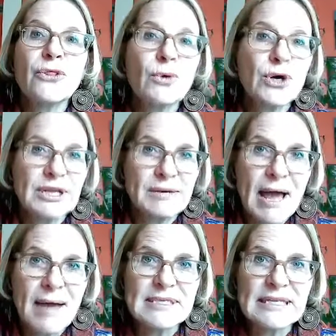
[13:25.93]
the work that
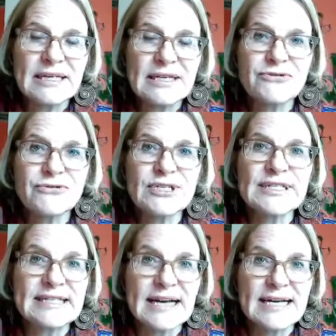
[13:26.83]
Moms Clean Air
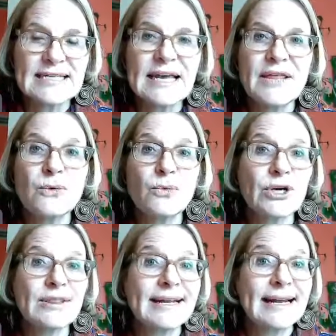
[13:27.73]
Force does and the
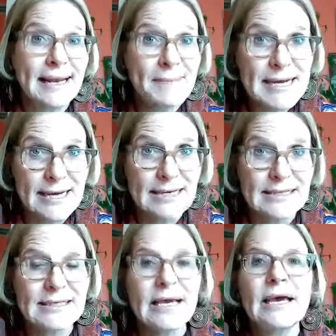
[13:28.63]
work that Clemen
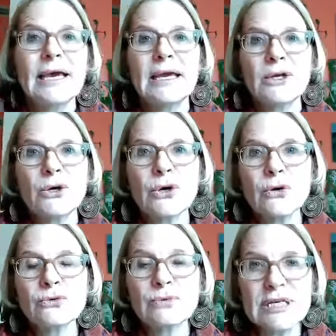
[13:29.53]
does in her
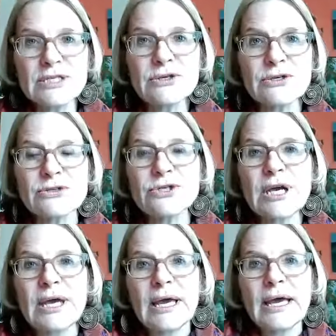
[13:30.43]
own research
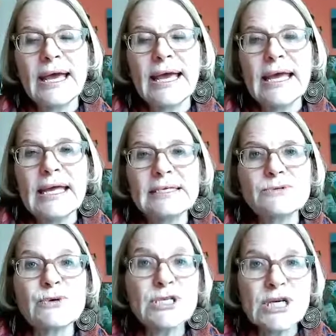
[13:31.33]
and
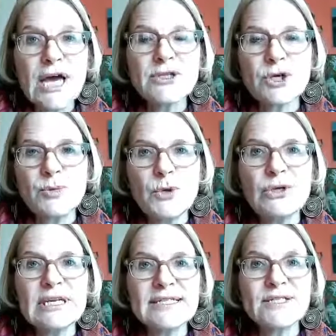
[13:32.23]
reaching out to
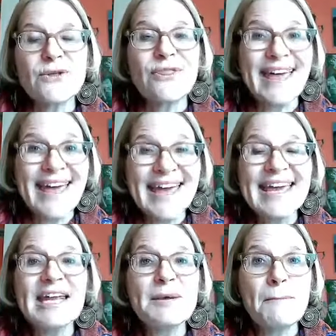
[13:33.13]
communities so they
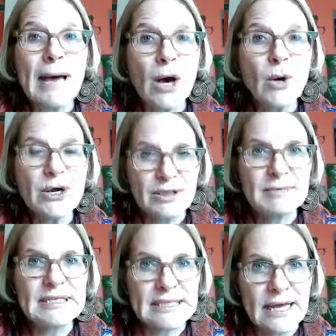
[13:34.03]
can empower
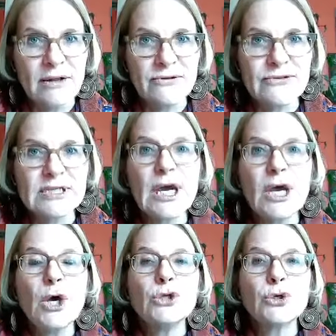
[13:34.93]
themselves
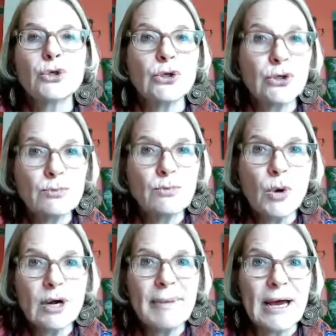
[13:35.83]
to learn
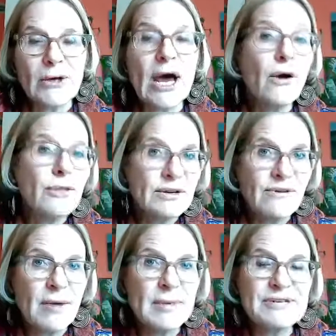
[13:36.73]
more about how the
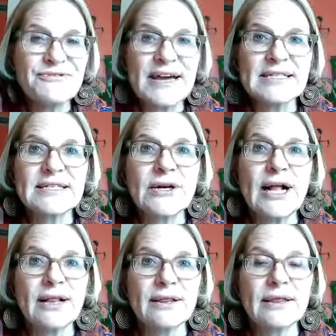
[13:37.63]
environment affects their
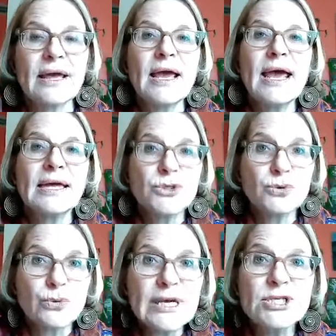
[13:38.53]
health and to
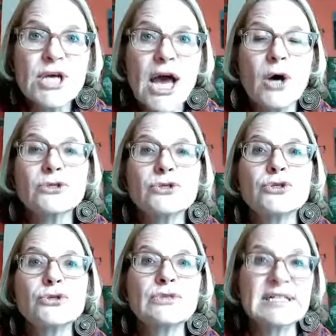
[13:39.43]
reach out
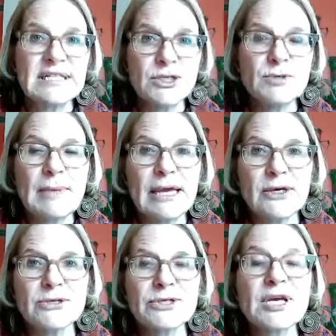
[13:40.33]
to decision
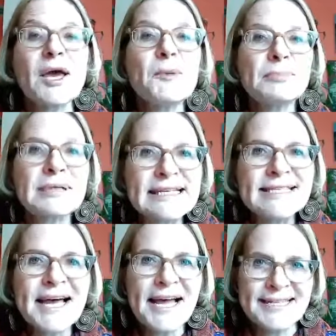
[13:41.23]
makers,
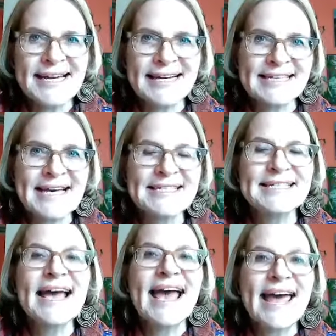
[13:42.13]
please contact
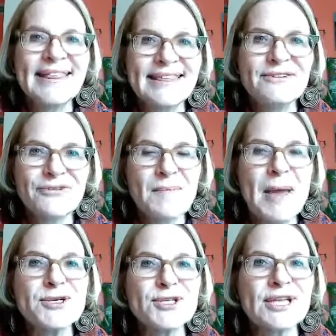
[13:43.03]
us at the
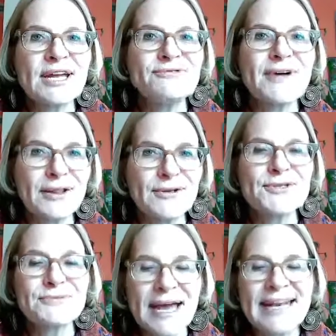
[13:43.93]
information that
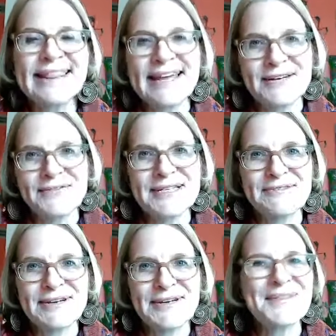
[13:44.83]
follows right at the end of
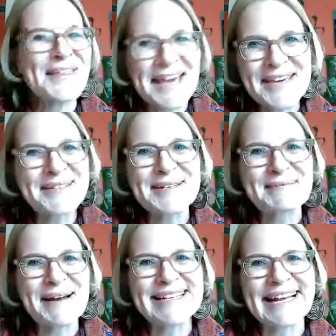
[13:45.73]
this video. Thank you so
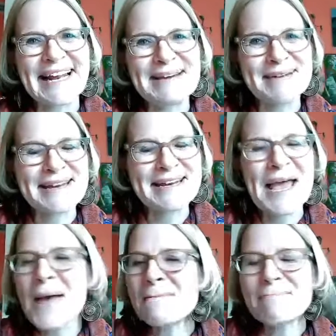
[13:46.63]
much, Clemen,
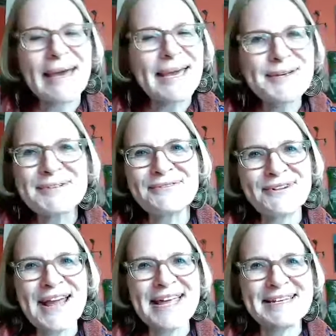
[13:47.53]
my good
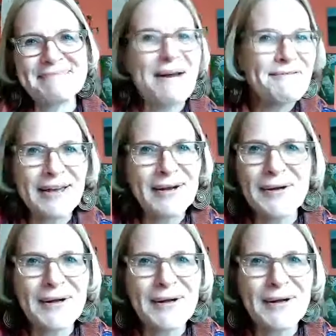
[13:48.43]
friend, my fellow